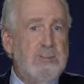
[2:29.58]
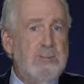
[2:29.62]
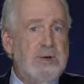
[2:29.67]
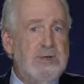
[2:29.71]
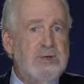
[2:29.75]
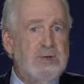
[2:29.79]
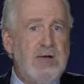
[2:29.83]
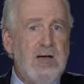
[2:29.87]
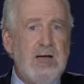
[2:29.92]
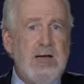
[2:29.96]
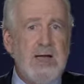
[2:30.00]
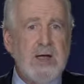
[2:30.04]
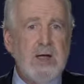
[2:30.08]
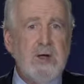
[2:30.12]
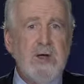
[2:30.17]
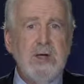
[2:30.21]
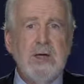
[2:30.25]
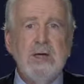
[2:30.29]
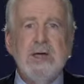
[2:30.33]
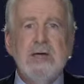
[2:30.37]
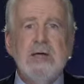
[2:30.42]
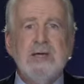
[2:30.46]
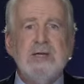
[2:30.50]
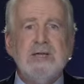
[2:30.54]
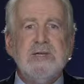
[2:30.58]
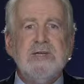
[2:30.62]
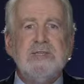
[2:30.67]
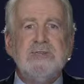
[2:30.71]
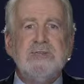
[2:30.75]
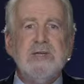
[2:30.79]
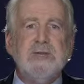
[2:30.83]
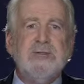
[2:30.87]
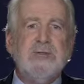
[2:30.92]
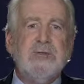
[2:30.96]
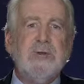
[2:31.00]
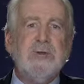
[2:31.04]
much higher is
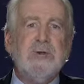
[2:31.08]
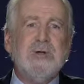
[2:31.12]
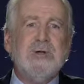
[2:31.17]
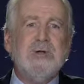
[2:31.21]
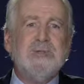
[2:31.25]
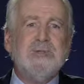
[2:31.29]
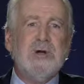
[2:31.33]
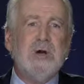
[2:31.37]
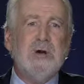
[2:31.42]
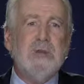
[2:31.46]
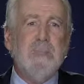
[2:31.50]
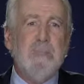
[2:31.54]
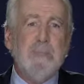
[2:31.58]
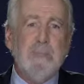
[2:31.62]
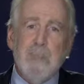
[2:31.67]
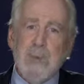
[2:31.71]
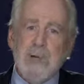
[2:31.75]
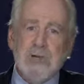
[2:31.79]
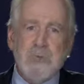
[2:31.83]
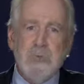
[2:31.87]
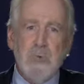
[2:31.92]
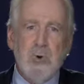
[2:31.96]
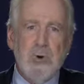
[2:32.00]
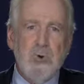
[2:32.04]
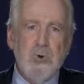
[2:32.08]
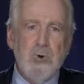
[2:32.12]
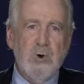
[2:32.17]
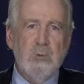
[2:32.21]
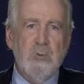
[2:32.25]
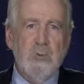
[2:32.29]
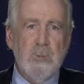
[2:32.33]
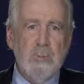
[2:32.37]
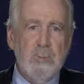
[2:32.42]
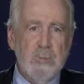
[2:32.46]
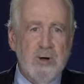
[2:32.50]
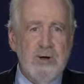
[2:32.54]
that there is a much more
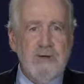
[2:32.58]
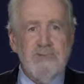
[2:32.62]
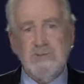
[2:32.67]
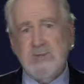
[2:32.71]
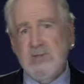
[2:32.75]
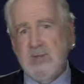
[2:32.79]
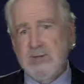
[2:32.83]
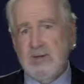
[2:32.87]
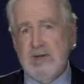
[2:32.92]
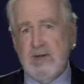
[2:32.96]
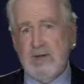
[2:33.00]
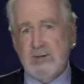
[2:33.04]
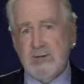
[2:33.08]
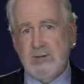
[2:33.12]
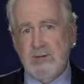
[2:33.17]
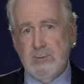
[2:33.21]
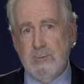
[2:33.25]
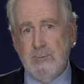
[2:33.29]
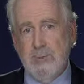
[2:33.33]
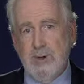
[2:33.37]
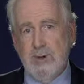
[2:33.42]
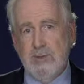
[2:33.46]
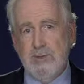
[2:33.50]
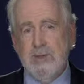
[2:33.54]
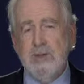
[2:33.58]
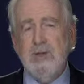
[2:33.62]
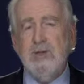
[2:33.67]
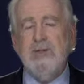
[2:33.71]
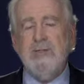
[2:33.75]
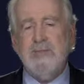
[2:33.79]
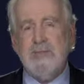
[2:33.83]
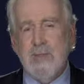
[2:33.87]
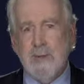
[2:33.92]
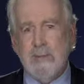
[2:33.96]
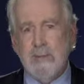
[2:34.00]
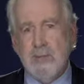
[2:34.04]
room above $10 a month
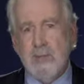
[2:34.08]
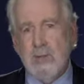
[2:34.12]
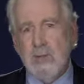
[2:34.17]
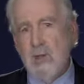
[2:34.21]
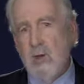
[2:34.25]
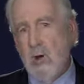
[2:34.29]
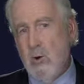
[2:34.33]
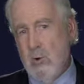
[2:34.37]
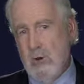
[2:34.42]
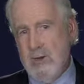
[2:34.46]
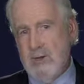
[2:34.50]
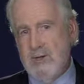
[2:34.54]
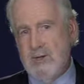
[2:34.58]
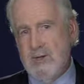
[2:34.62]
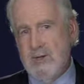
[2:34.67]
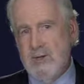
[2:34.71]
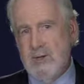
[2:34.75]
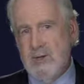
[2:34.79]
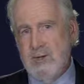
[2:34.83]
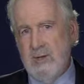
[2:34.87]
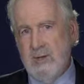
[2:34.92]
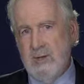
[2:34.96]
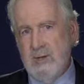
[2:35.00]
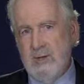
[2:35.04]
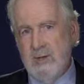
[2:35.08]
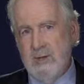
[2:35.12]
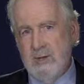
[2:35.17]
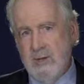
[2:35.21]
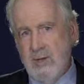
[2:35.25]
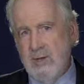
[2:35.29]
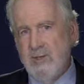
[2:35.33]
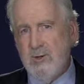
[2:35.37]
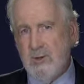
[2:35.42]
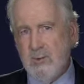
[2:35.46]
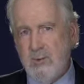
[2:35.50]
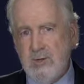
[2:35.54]
than below it.
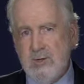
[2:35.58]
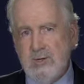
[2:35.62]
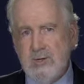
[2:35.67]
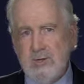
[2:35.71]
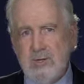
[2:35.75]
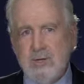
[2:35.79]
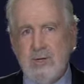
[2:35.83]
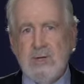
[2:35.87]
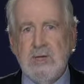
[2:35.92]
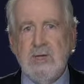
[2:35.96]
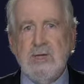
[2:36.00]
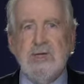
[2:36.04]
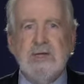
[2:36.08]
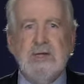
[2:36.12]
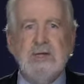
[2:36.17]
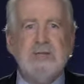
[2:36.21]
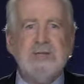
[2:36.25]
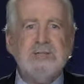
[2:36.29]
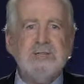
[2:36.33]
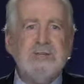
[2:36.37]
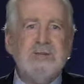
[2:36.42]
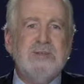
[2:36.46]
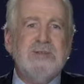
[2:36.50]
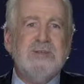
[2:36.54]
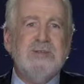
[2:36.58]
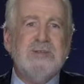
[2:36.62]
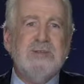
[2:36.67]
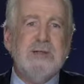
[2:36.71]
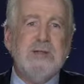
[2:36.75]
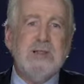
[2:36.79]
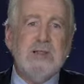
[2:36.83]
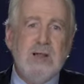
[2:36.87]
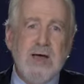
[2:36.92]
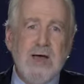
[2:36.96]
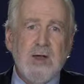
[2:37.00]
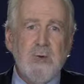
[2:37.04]
The other reason is that
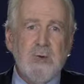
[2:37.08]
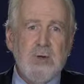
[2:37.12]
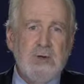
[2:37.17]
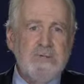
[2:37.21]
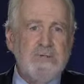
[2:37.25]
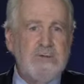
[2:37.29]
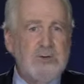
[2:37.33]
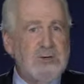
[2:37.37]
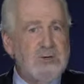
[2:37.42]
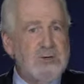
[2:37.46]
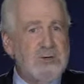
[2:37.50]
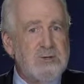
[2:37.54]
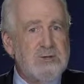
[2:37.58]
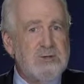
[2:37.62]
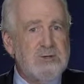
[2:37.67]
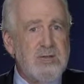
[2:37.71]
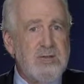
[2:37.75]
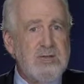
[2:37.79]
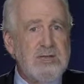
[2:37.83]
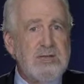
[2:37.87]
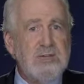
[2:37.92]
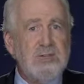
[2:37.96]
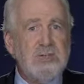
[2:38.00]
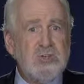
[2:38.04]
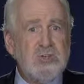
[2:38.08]
the lottery official study